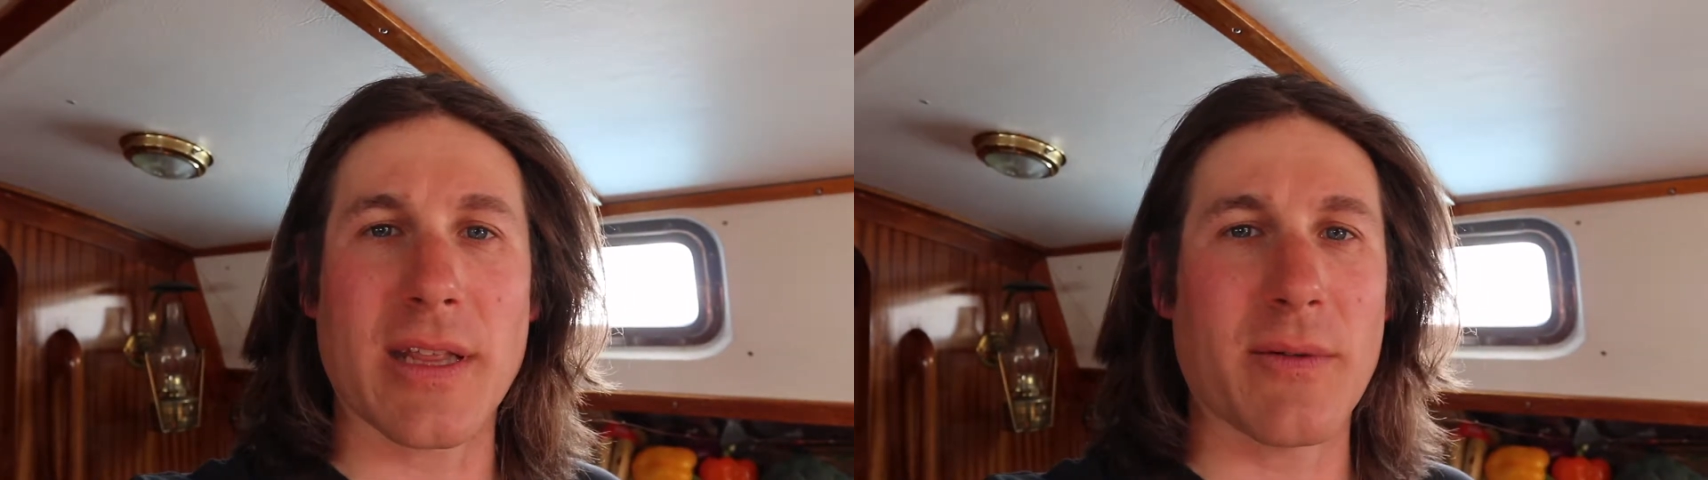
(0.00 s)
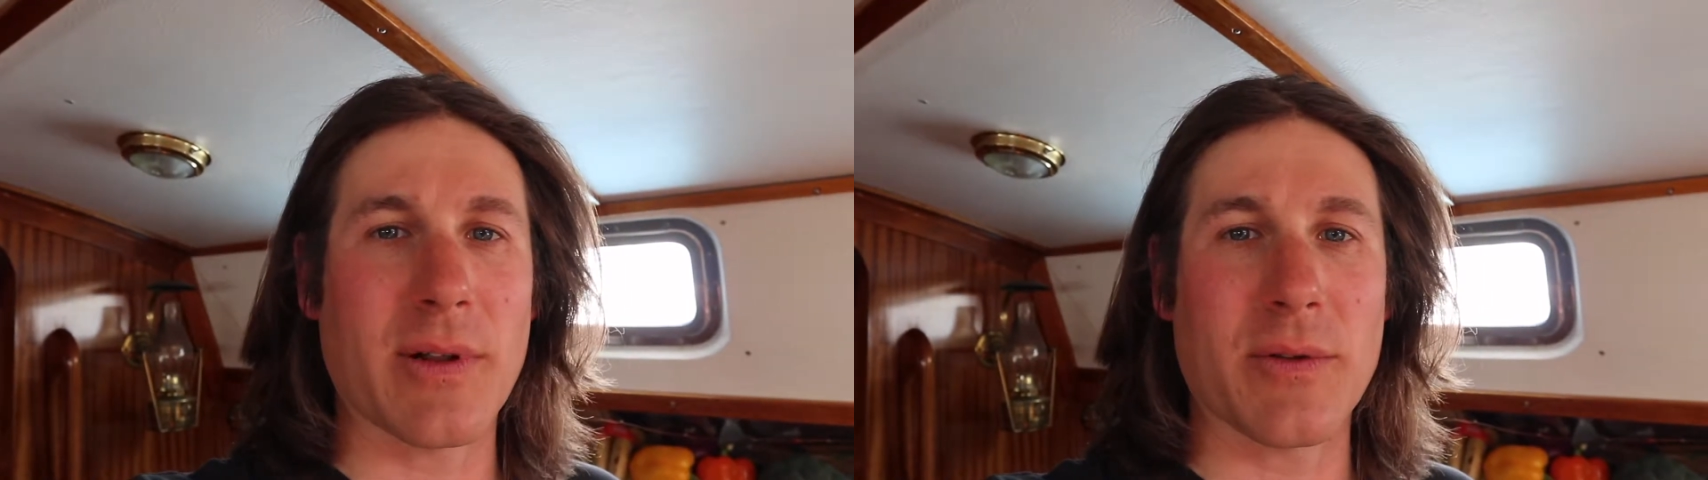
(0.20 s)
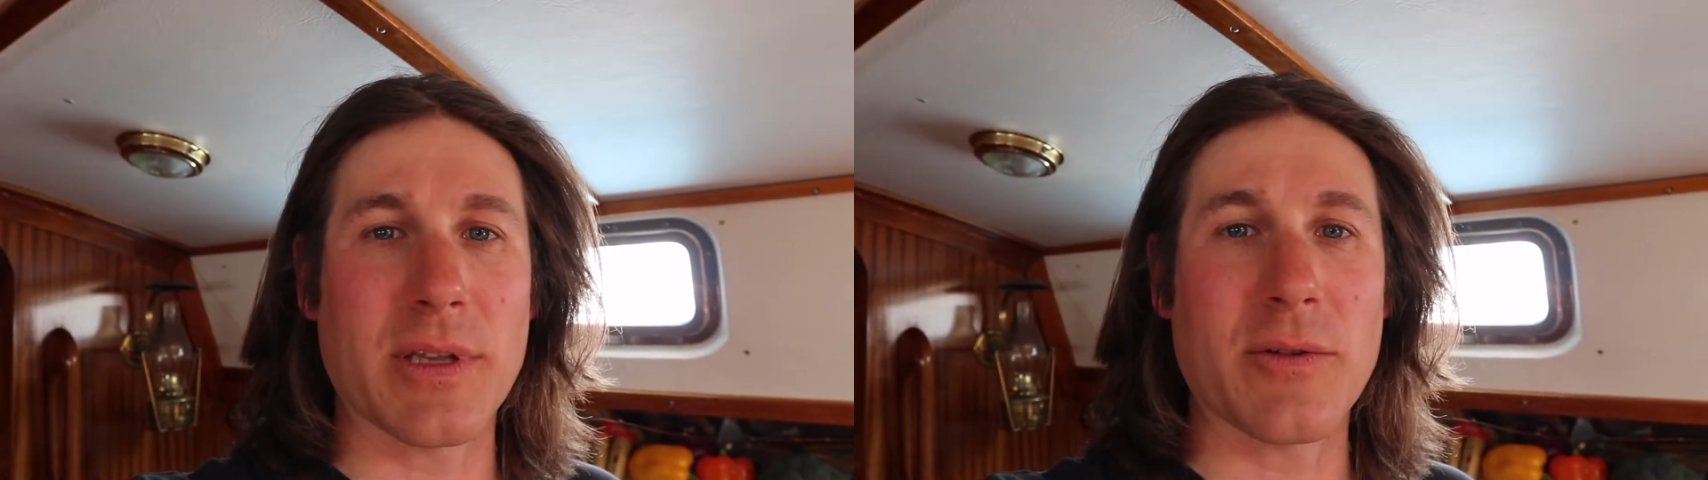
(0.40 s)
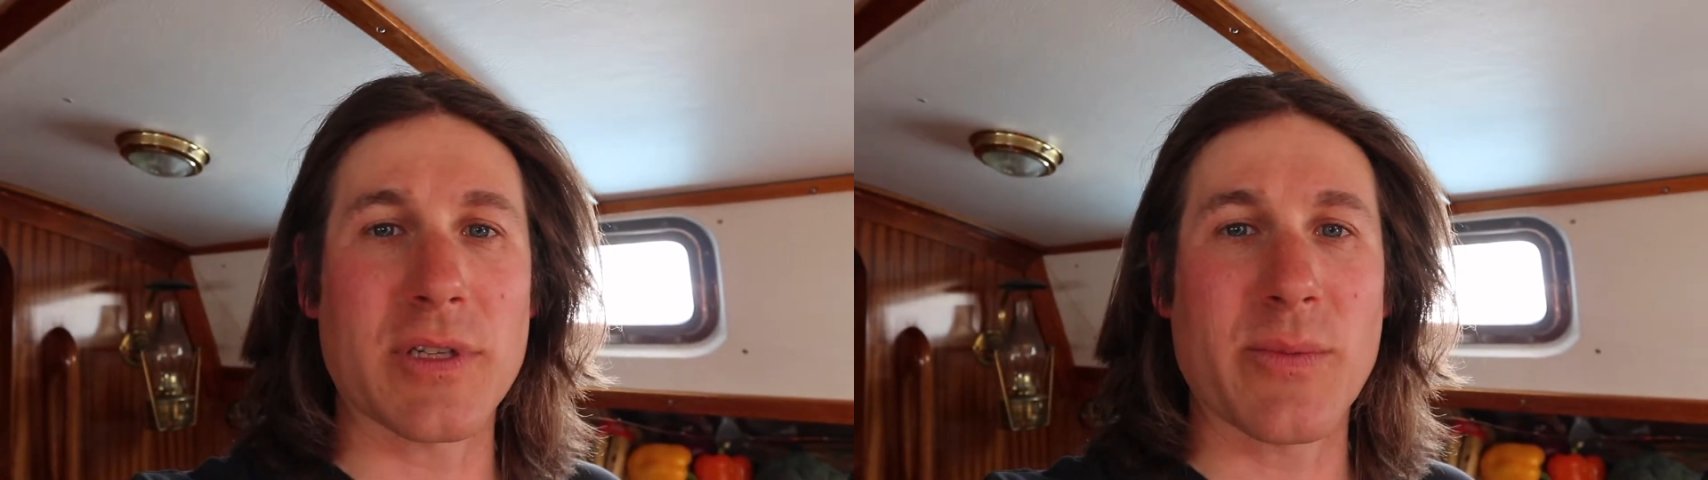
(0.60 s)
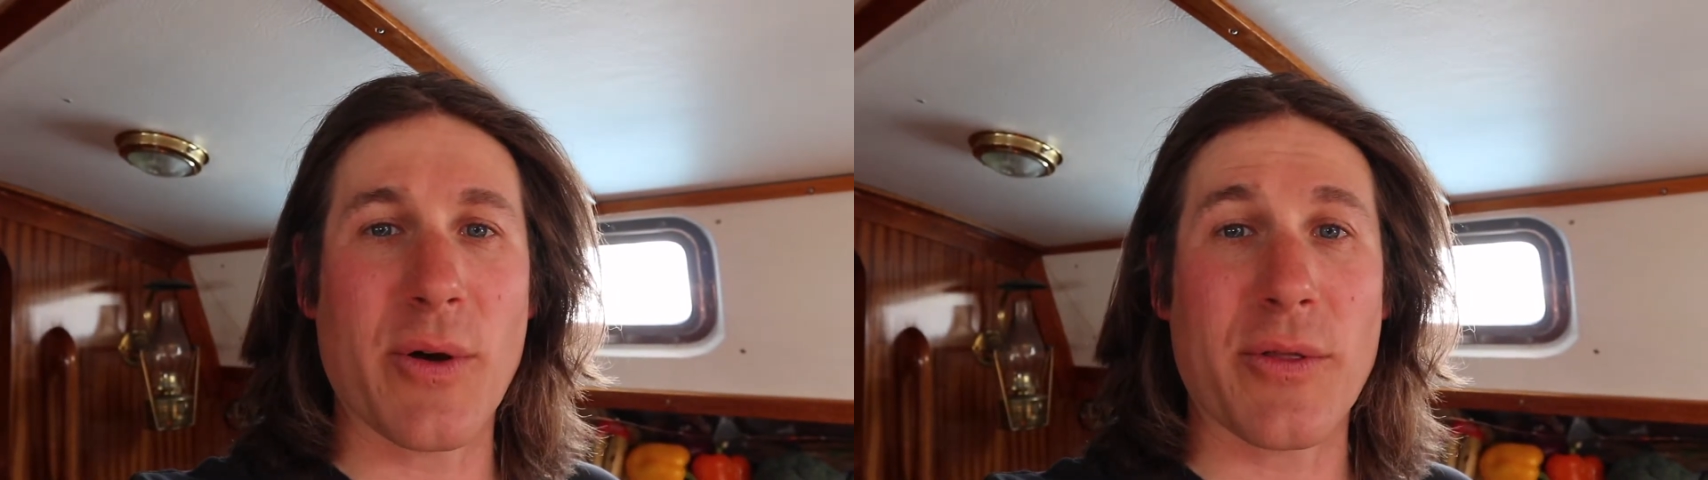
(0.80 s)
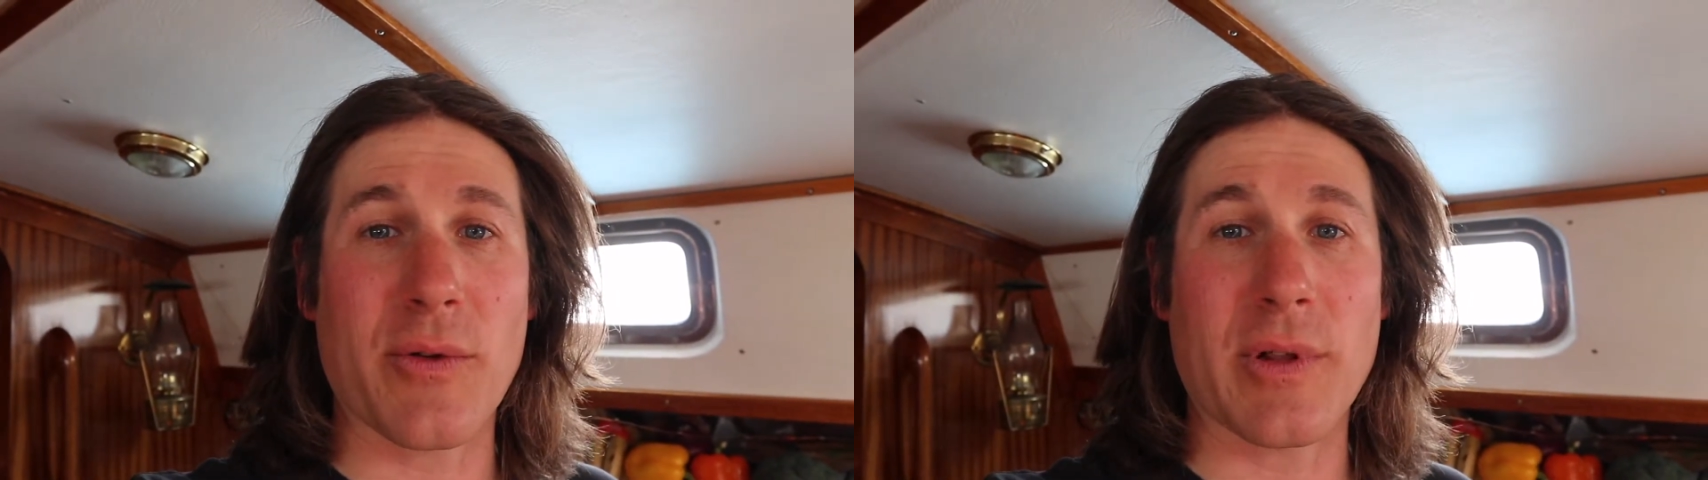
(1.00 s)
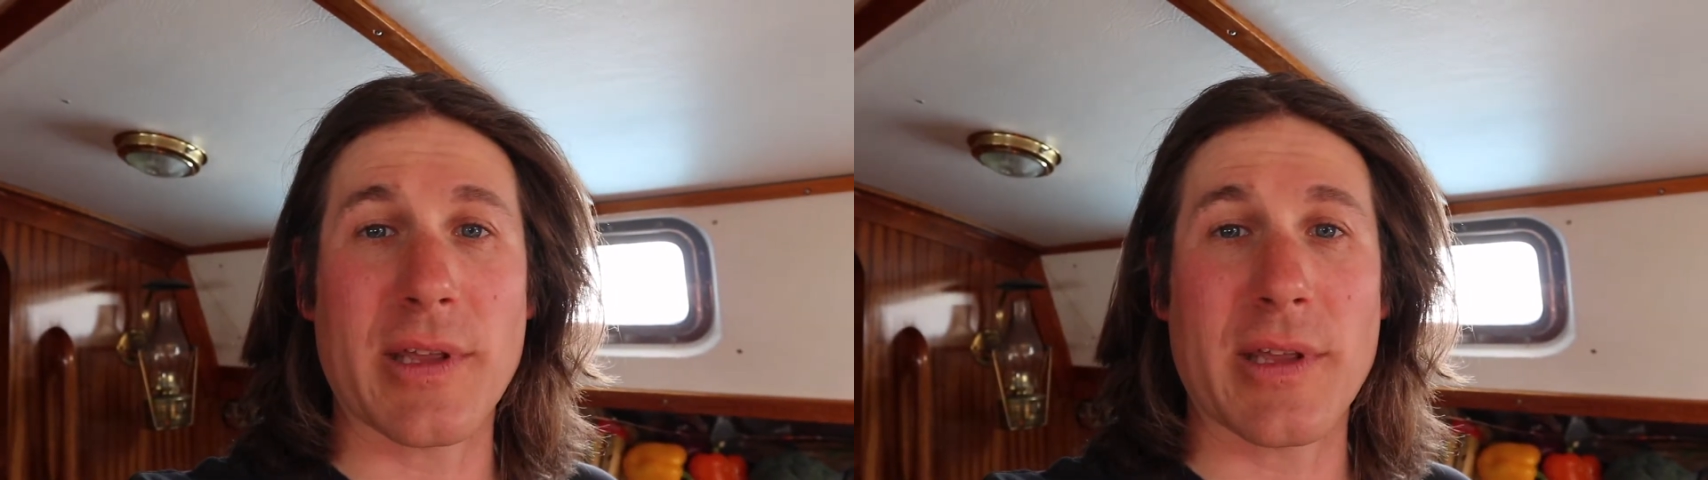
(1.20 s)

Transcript: I think we'd only used about 30